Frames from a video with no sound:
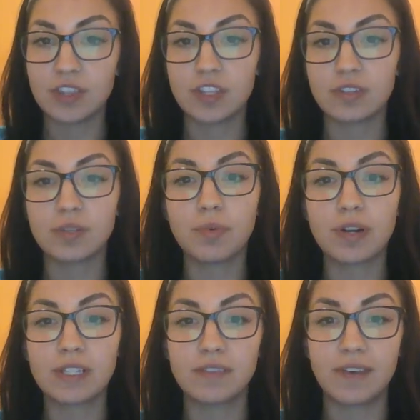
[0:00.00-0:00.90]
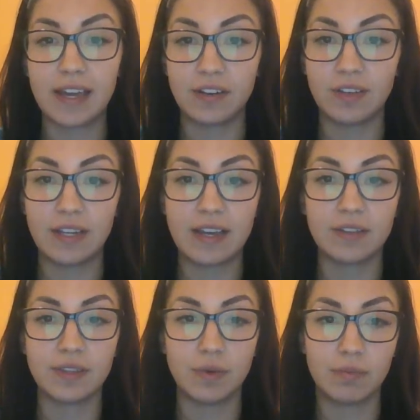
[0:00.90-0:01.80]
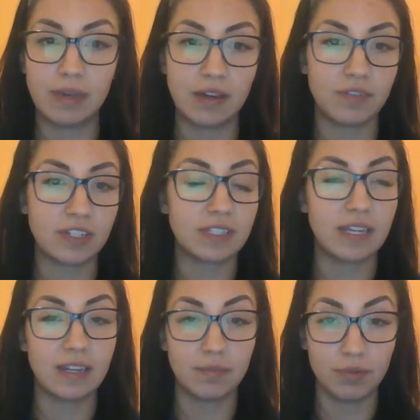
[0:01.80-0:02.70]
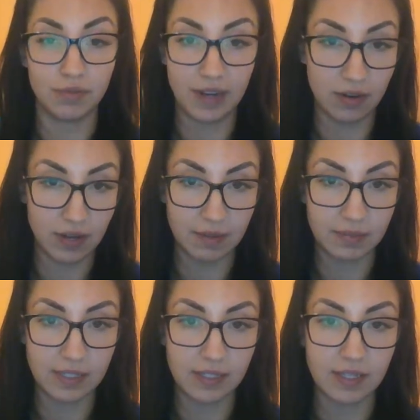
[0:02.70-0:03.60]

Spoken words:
Their support is vital in health and well-being of our state and improved outcomes.